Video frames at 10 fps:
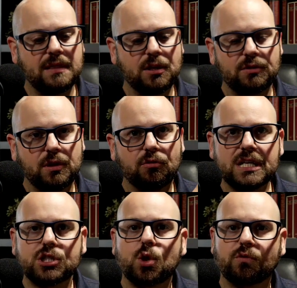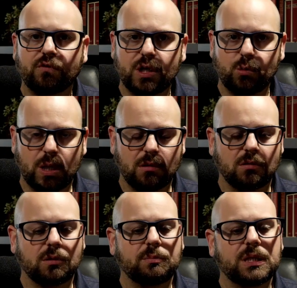there is no free
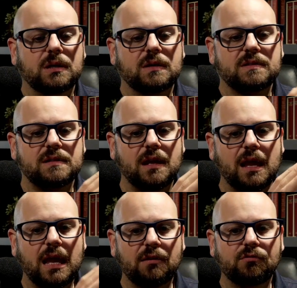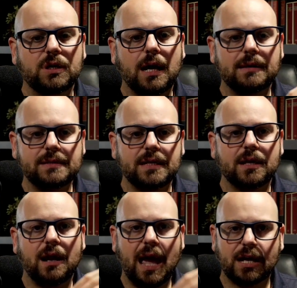will because every
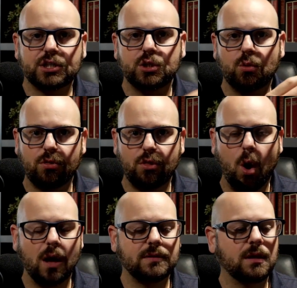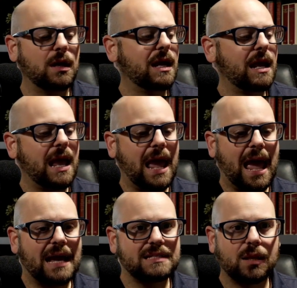idea, action, or thought
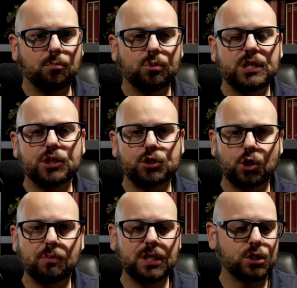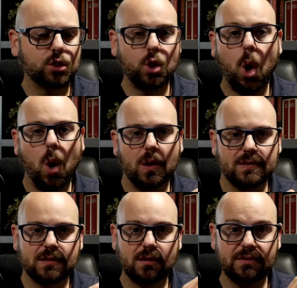has a predetermined
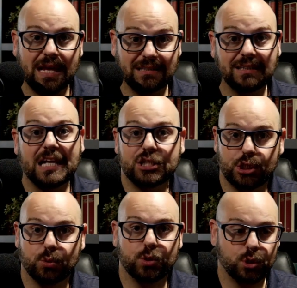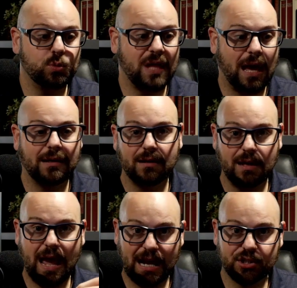cause that led you to that
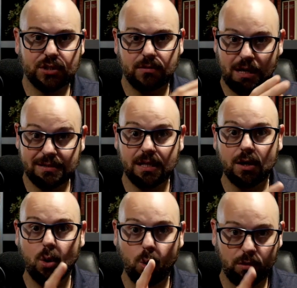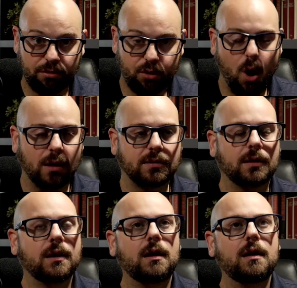action, idea, or thought.